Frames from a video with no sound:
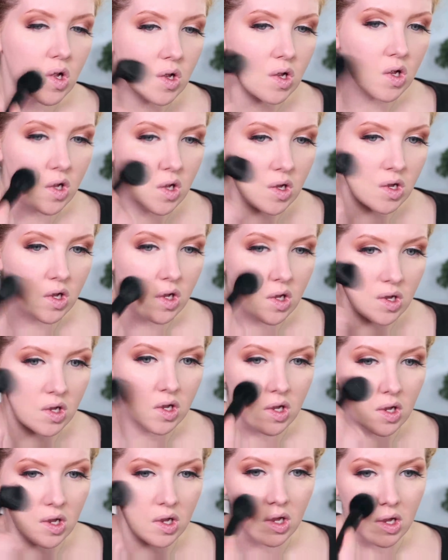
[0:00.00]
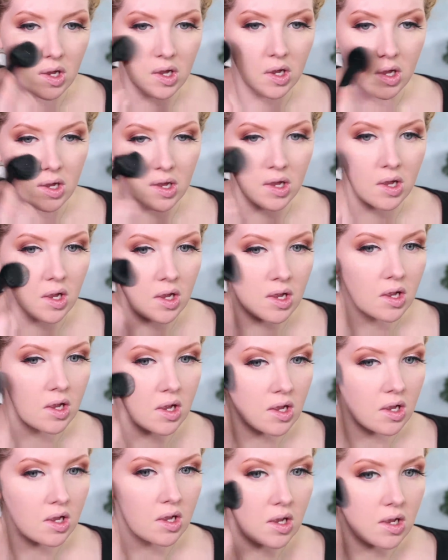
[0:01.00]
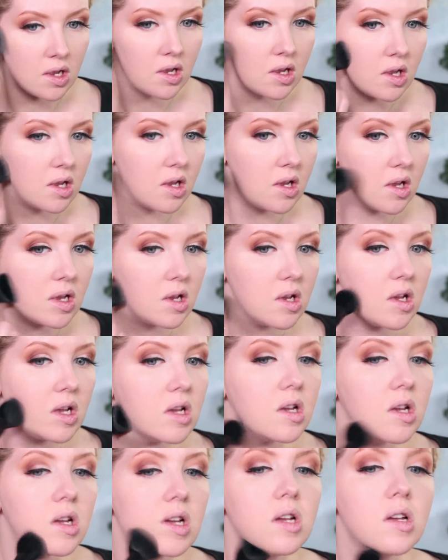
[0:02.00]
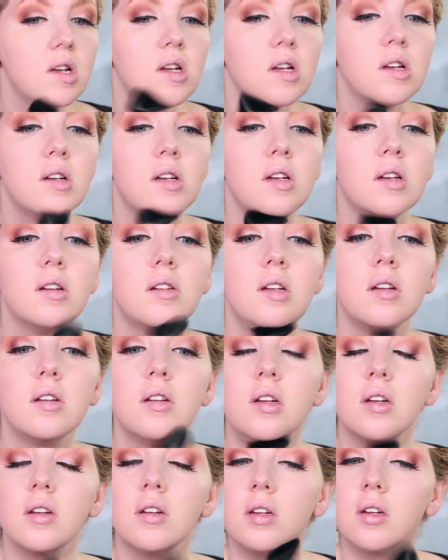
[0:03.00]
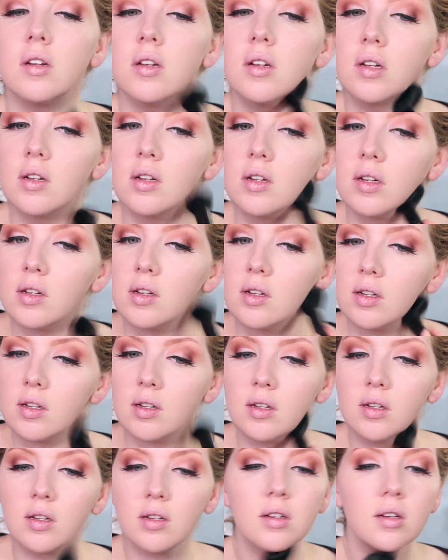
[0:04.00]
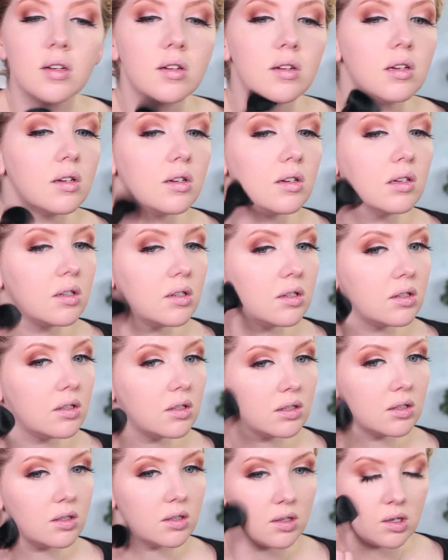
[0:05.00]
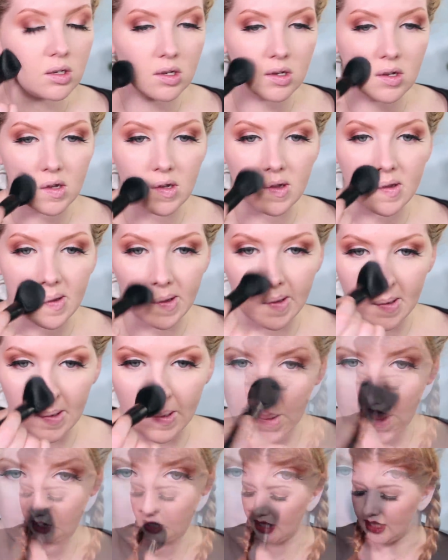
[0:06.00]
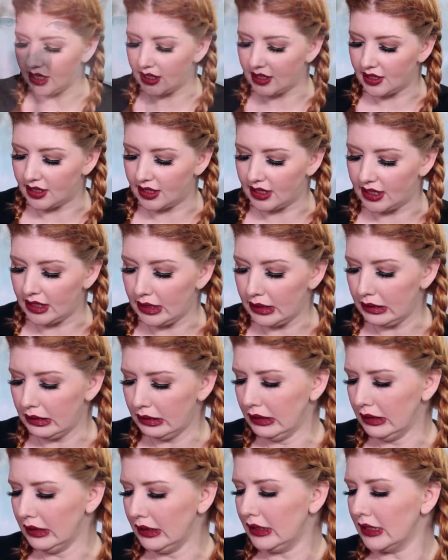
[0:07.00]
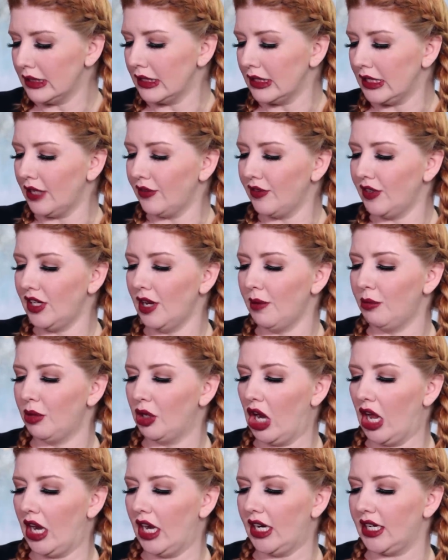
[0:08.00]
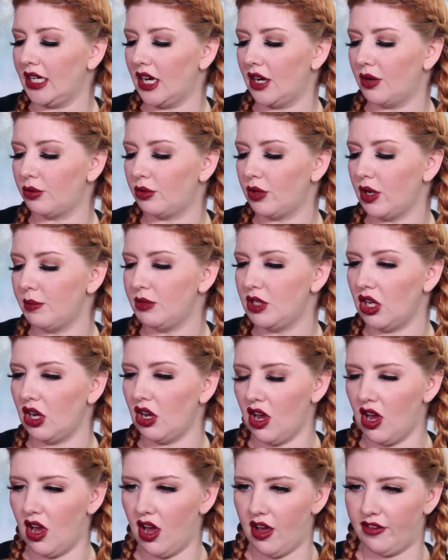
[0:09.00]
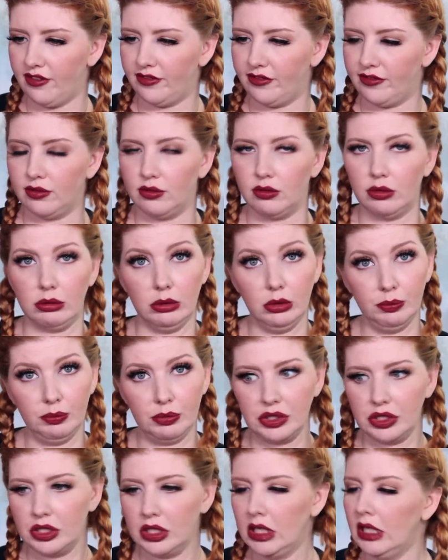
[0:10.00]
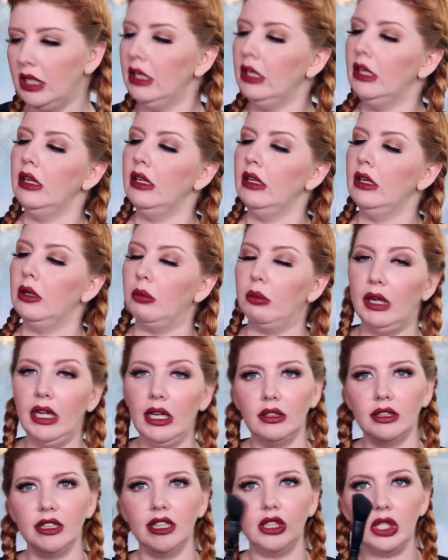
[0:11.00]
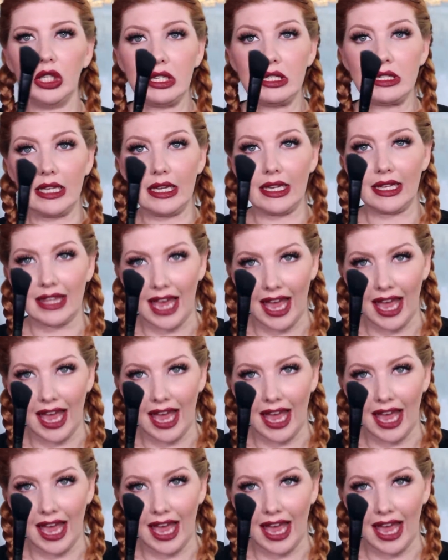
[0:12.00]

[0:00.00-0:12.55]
It gives you the most flawless finish and excellent for powder application. Next one is the, it doesn't have a number on it. It got rubbed off. Whoops. Well, it looks like